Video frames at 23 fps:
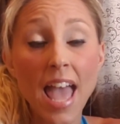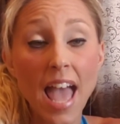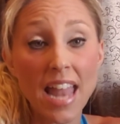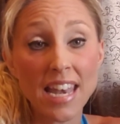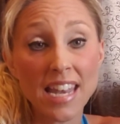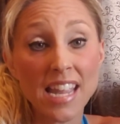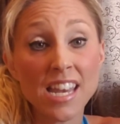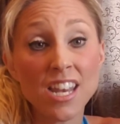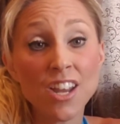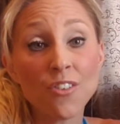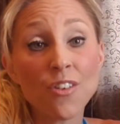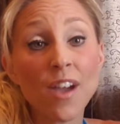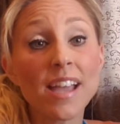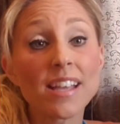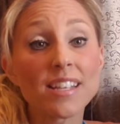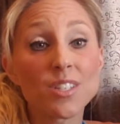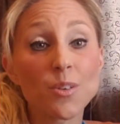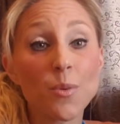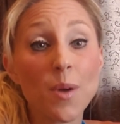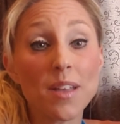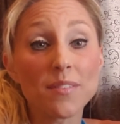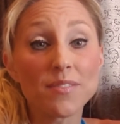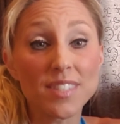and eating right
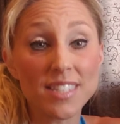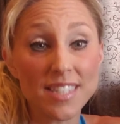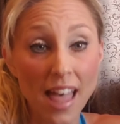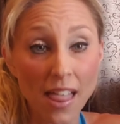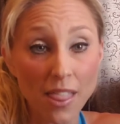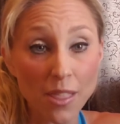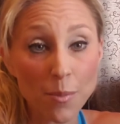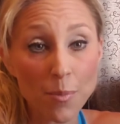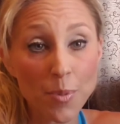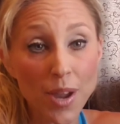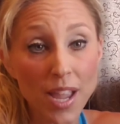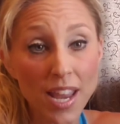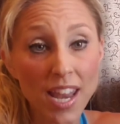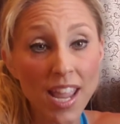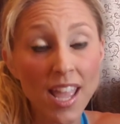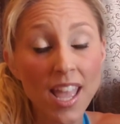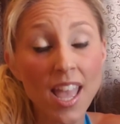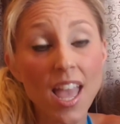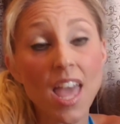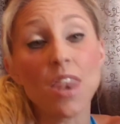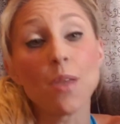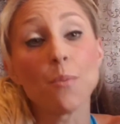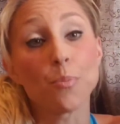as a way of
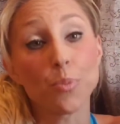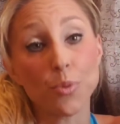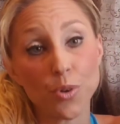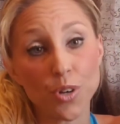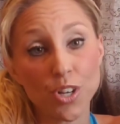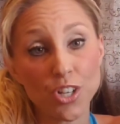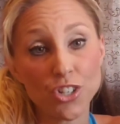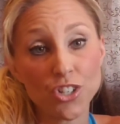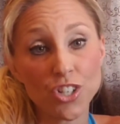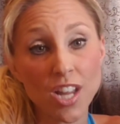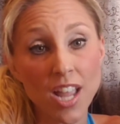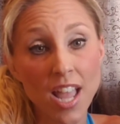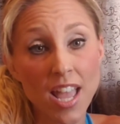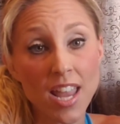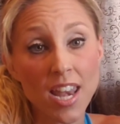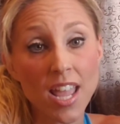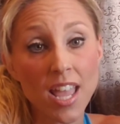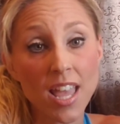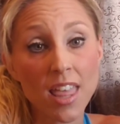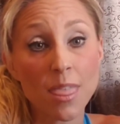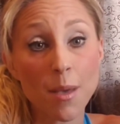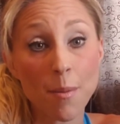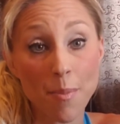celebrating and
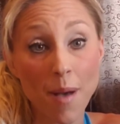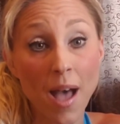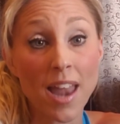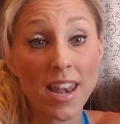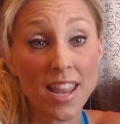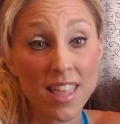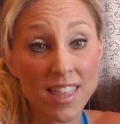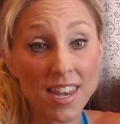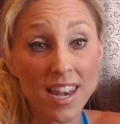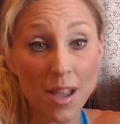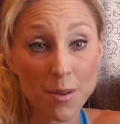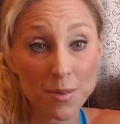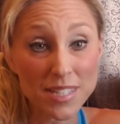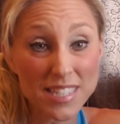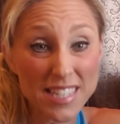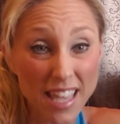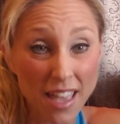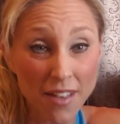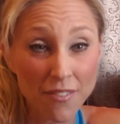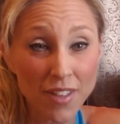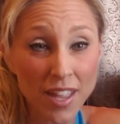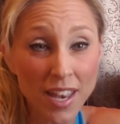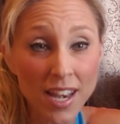appreciating the body that I was
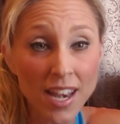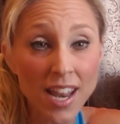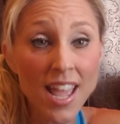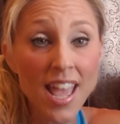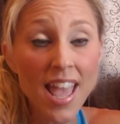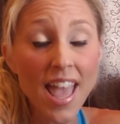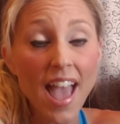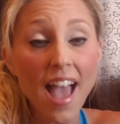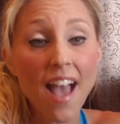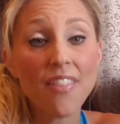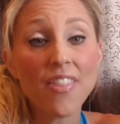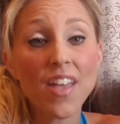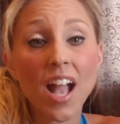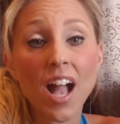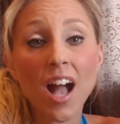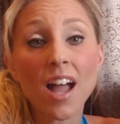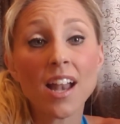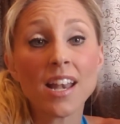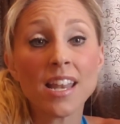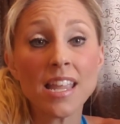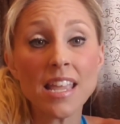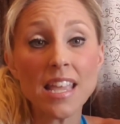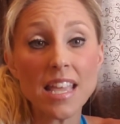given, and that
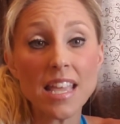God